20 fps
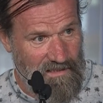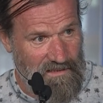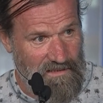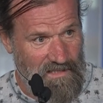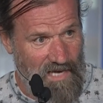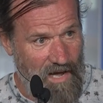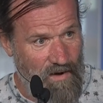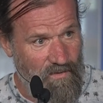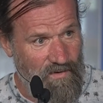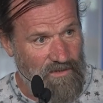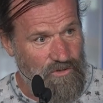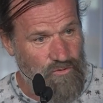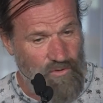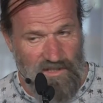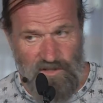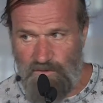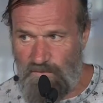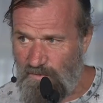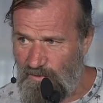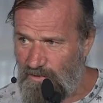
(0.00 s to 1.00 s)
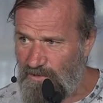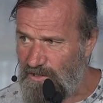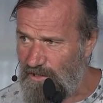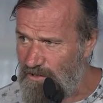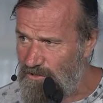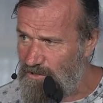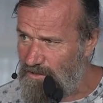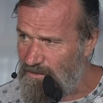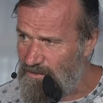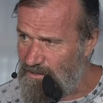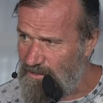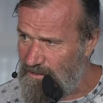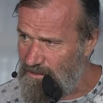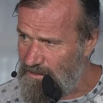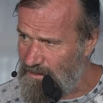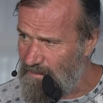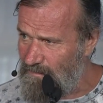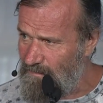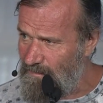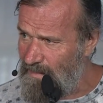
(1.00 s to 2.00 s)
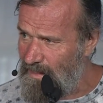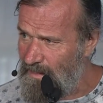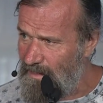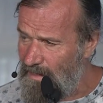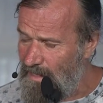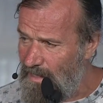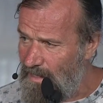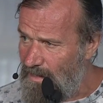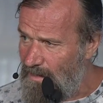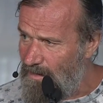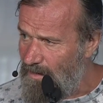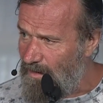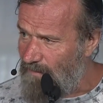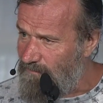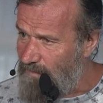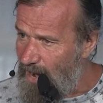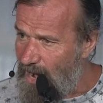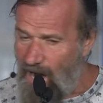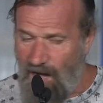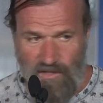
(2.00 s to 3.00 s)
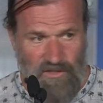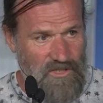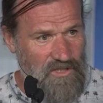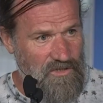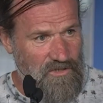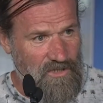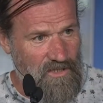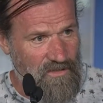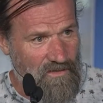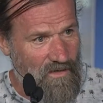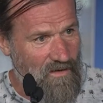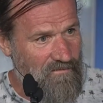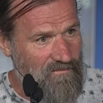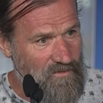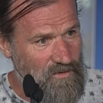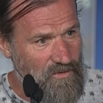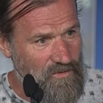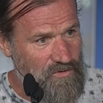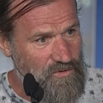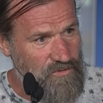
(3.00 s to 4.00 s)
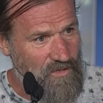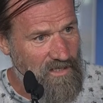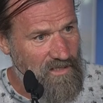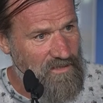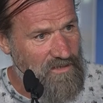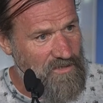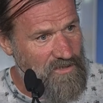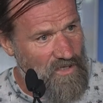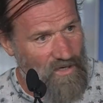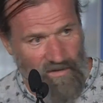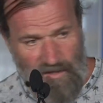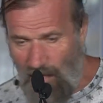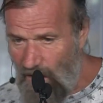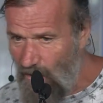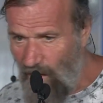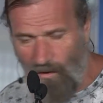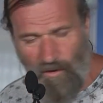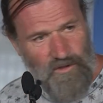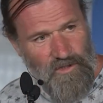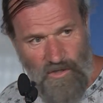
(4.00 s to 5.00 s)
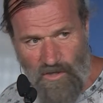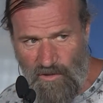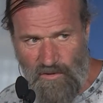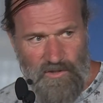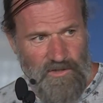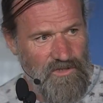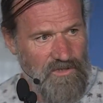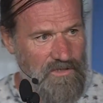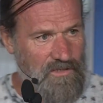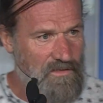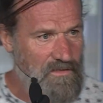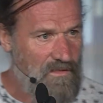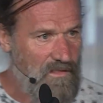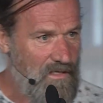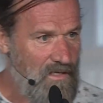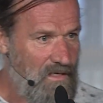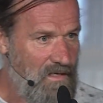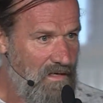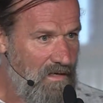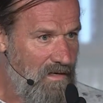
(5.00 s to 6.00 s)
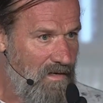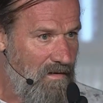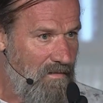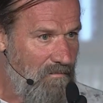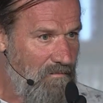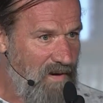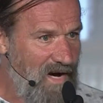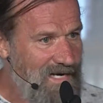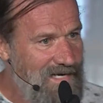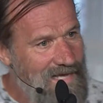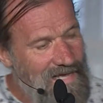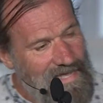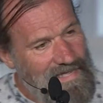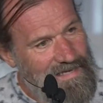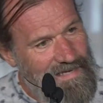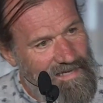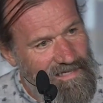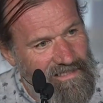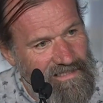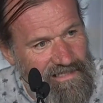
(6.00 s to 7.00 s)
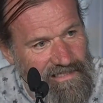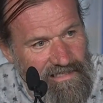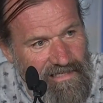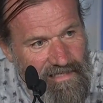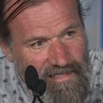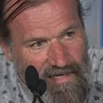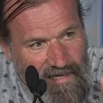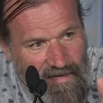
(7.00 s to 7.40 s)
It's our transportation system of oxygen, of nutrients, and all the goods. But it is